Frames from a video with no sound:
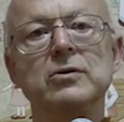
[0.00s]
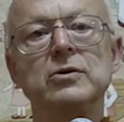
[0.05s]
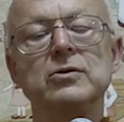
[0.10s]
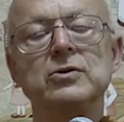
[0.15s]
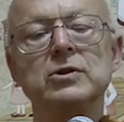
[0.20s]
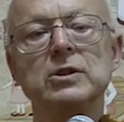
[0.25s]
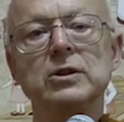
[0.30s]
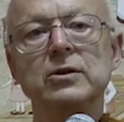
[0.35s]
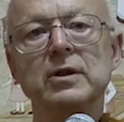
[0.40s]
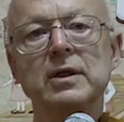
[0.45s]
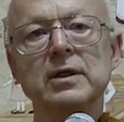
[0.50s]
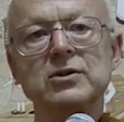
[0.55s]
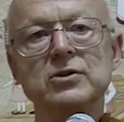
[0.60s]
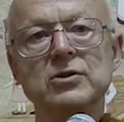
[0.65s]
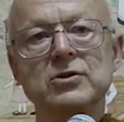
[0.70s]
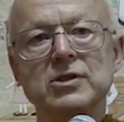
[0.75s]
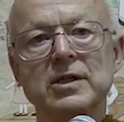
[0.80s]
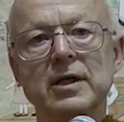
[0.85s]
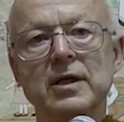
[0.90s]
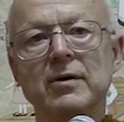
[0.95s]
You should look at
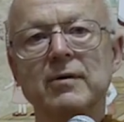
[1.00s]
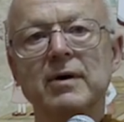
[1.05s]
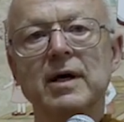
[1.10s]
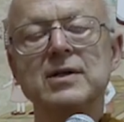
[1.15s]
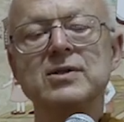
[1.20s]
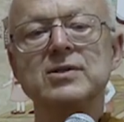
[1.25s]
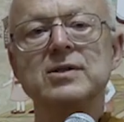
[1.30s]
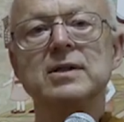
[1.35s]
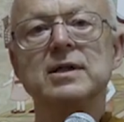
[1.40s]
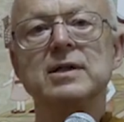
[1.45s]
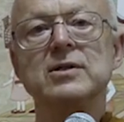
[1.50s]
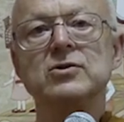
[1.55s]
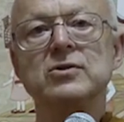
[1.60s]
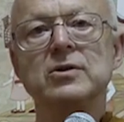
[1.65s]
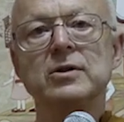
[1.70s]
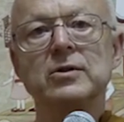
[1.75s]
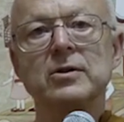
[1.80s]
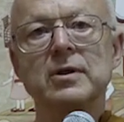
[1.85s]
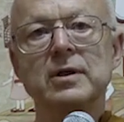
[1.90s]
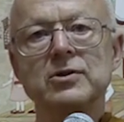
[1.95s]
your generosity. You
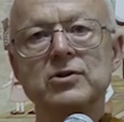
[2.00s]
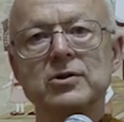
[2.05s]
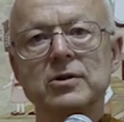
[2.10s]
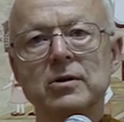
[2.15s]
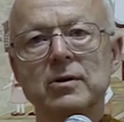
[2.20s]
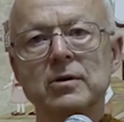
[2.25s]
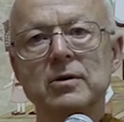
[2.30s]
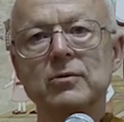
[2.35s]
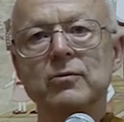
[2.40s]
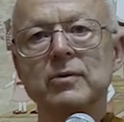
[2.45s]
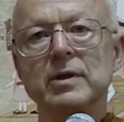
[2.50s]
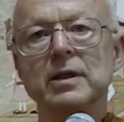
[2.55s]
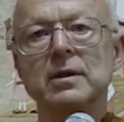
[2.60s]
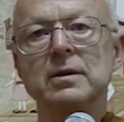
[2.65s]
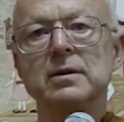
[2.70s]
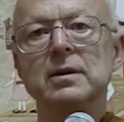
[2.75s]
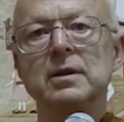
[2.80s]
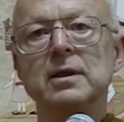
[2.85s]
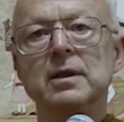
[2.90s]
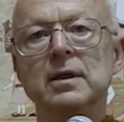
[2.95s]
should look at your
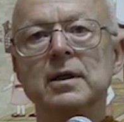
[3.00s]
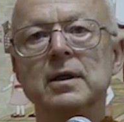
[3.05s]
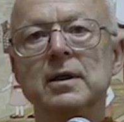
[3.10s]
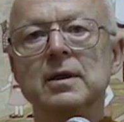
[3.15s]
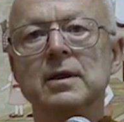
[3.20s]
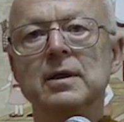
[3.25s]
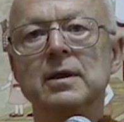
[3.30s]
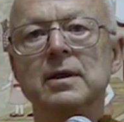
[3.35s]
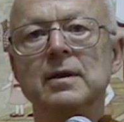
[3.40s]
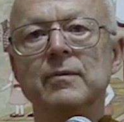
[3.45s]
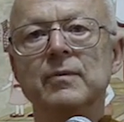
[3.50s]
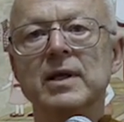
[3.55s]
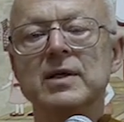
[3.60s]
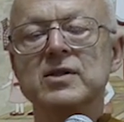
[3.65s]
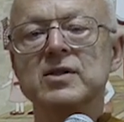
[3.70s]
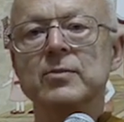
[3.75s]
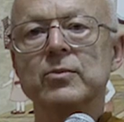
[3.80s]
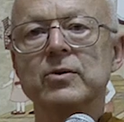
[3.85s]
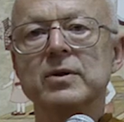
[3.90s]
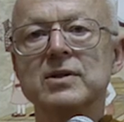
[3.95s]
goodwill.
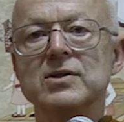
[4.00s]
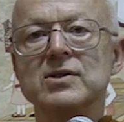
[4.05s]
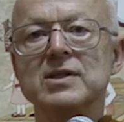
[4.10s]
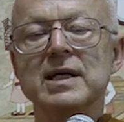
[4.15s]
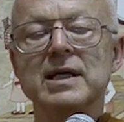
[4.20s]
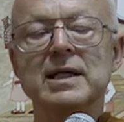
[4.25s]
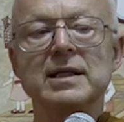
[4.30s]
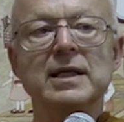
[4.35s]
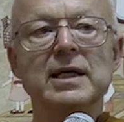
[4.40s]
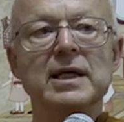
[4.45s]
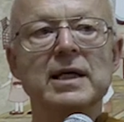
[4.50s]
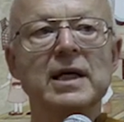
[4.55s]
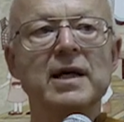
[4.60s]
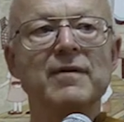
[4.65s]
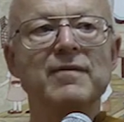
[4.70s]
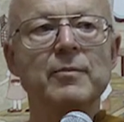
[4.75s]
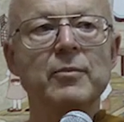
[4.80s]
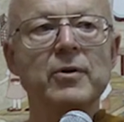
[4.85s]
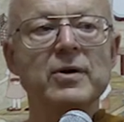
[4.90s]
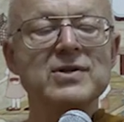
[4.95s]
As the Buddha said,
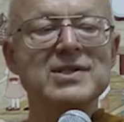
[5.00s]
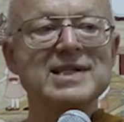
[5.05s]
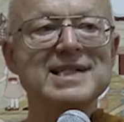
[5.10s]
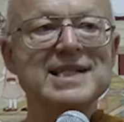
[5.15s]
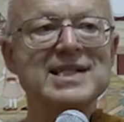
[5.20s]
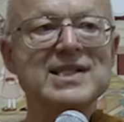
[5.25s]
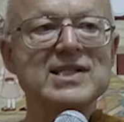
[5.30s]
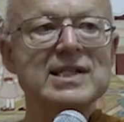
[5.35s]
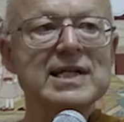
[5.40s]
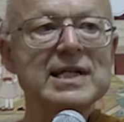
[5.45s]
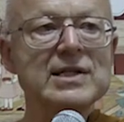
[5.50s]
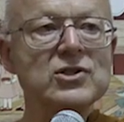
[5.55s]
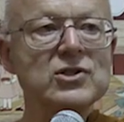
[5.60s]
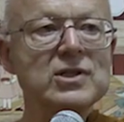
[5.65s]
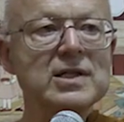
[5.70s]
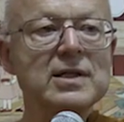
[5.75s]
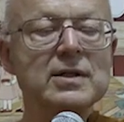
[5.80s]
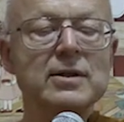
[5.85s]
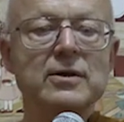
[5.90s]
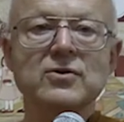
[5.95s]
if a person is
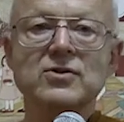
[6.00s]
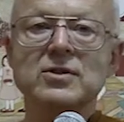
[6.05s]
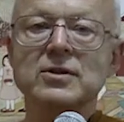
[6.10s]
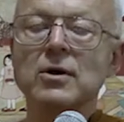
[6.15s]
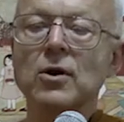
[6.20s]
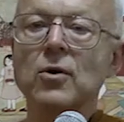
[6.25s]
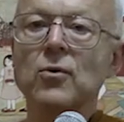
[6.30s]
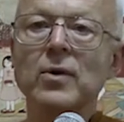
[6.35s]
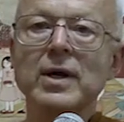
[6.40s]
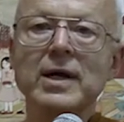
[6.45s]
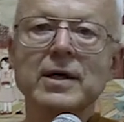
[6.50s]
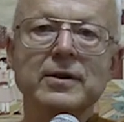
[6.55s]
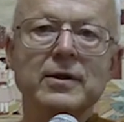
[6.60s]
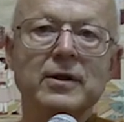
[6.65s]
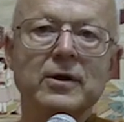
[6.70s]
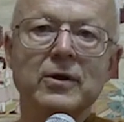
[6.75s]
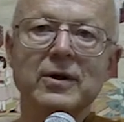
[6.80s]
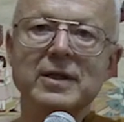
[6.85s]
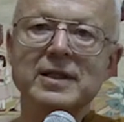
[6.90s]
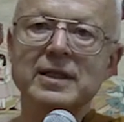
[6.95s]
stingy, there's no way
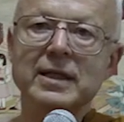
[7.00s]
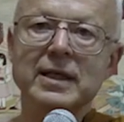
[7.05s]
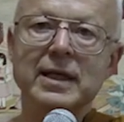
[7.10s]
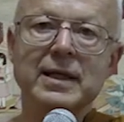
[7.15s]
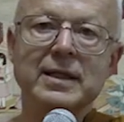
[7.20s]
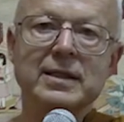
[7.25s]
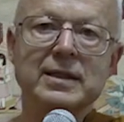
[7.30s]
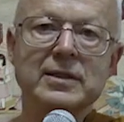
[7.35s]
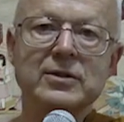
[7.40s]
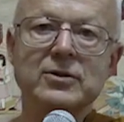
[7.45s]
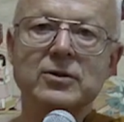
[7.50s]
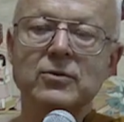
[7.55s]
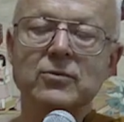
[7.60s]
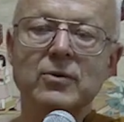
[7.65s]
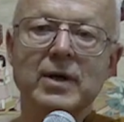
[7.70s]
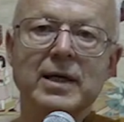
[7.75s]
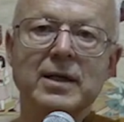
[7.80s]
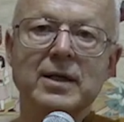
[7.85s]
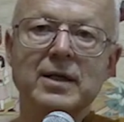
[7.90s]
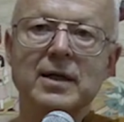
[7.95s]
they're going to get into
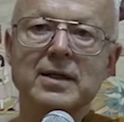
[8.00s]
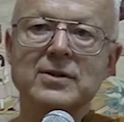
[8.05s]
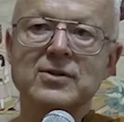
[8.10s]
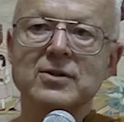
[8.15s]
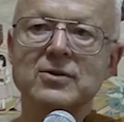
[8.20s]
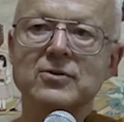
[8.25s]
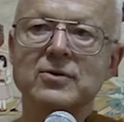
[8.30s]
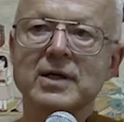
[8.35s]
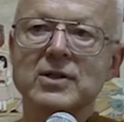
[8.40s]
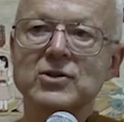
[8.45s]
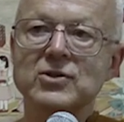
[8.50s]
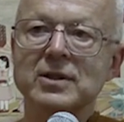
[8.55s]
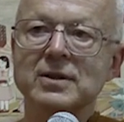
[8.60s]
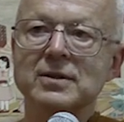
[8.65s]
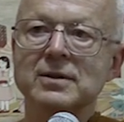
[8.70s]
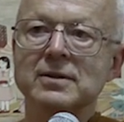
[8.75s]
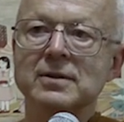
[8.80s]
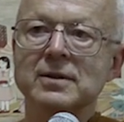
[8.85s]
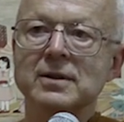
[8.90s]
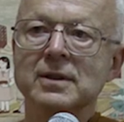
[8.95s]
right
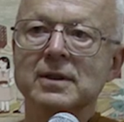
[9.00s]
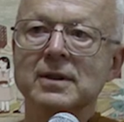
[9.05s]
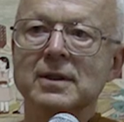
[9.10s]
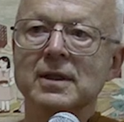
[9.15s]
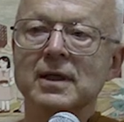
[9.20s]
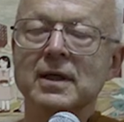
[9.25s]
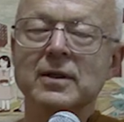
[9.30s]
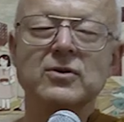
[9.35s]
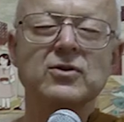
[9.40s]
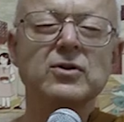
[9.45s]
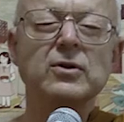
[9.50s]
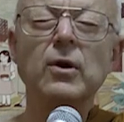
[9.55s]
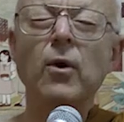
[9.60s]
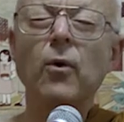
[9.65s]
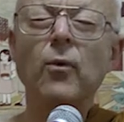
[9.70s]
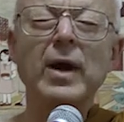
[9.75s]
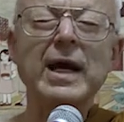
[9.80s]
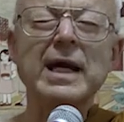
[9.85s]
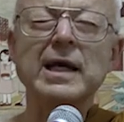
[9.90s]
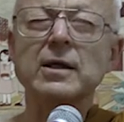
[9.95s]
concentration. There's no
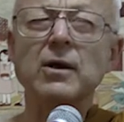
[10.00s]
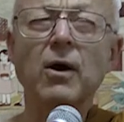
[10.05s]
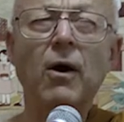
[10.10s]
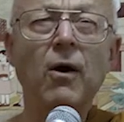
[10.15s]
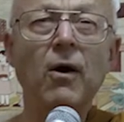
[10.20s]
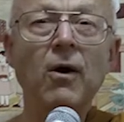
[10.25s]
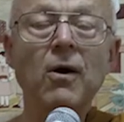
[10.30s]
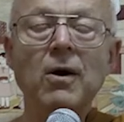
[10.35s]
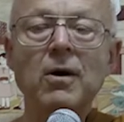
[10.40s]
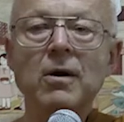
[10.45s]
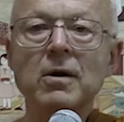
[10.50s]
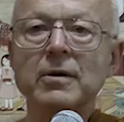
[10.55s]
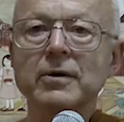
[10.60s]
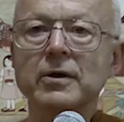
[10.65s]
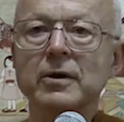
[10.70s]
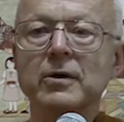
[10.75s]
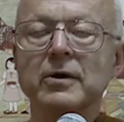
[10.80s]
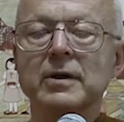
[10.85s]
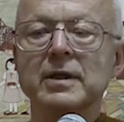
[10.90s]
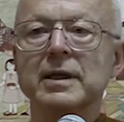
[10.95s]
way at all
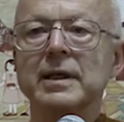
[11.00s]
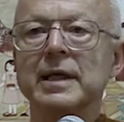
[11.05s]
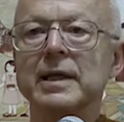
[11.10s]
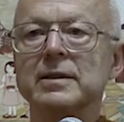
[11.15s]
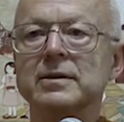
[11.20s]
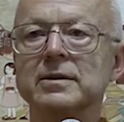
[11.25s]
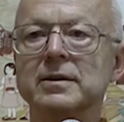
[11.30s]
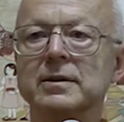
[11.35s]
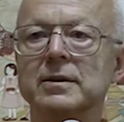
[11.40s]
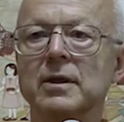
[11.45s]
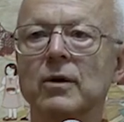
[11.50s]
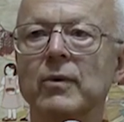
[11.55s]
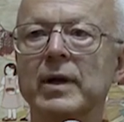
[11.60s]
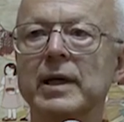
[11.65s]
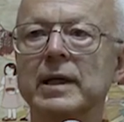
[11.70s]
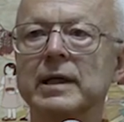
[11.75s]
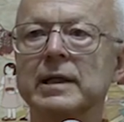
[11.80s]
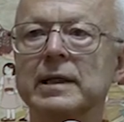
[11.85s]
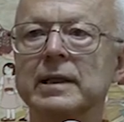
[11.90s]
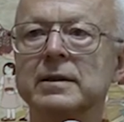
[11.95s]
they're going to get
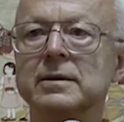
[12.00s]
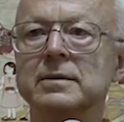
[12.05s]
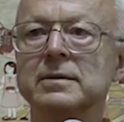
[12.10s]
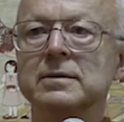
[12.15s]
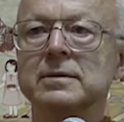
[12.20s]
awakening.